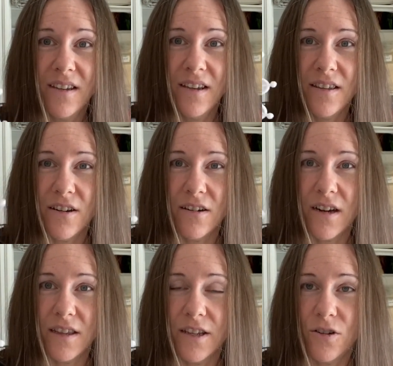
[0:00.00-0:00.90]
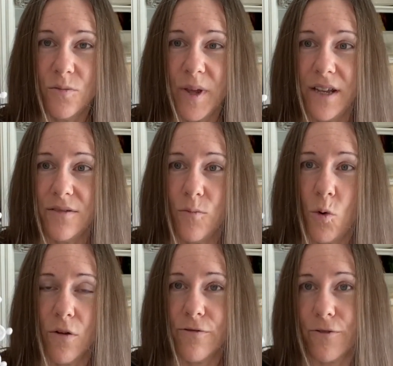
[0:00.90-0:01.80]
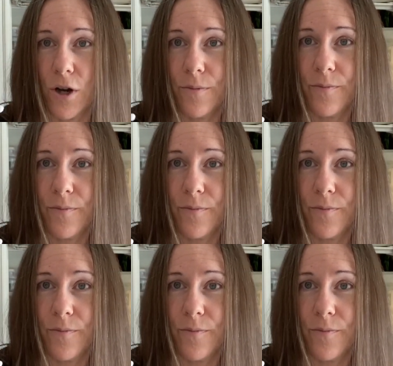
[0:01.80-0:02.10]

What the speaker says: They're a little bit more firm.